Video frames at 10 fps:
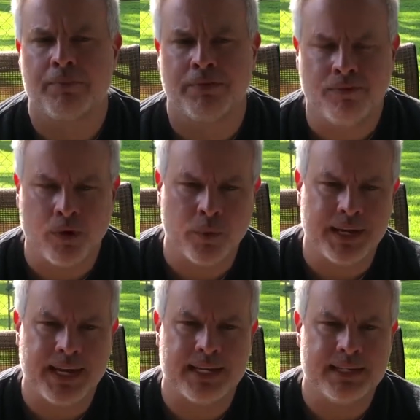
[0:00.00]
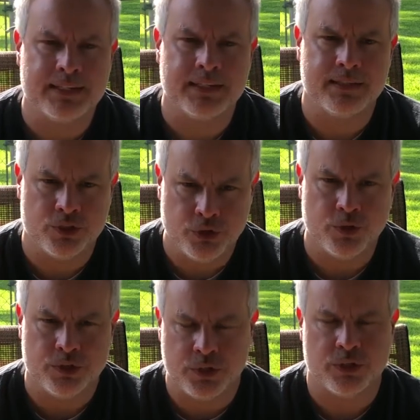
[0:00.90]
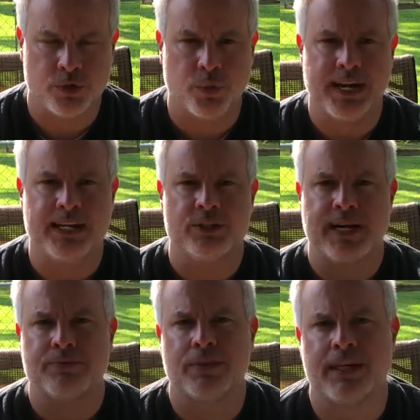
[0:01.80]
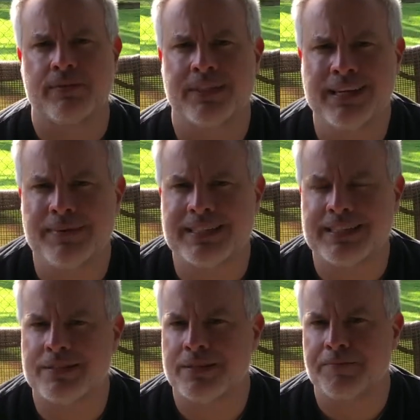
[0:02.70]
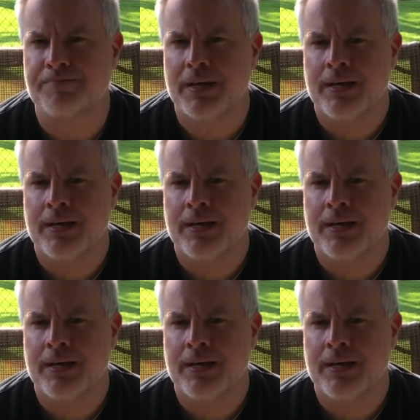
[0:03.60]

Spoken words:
Before we get into to reading chapter 11, think about this though.